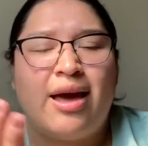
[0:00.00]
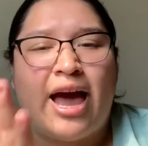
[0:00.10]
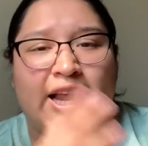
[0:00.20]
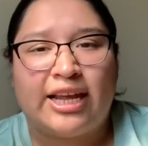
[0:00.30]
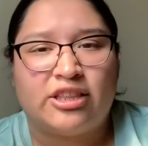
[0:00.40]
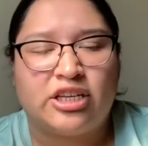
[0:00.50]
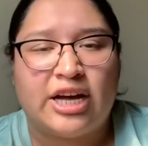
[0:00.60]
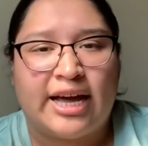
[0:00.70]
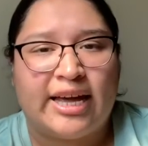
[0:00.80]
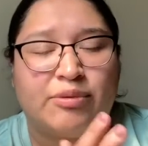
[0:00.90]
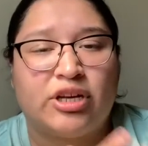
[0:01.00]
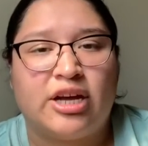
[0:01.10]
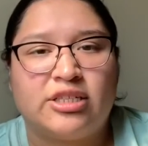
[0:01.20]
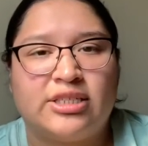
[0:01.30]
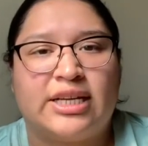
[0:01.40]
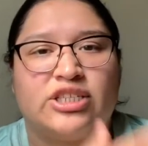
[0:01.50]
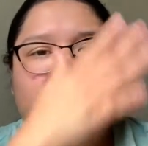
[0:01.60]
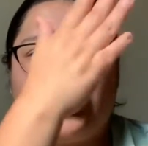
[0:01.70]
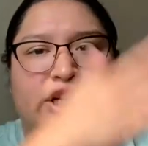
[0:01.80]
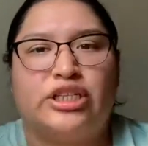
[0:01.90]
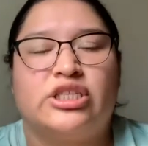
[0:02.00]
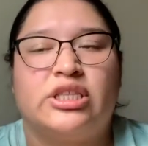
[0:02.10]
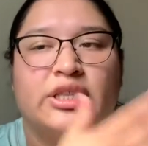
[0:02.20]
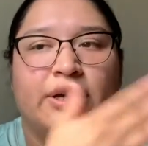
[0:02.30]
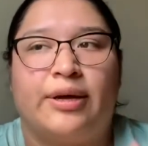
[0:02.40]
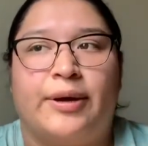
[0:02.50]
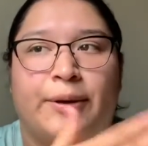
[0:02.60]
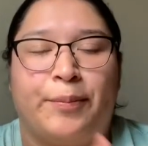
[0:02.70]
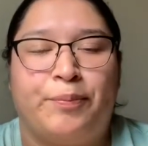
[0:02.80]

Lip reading: I kept the colors. I just changed the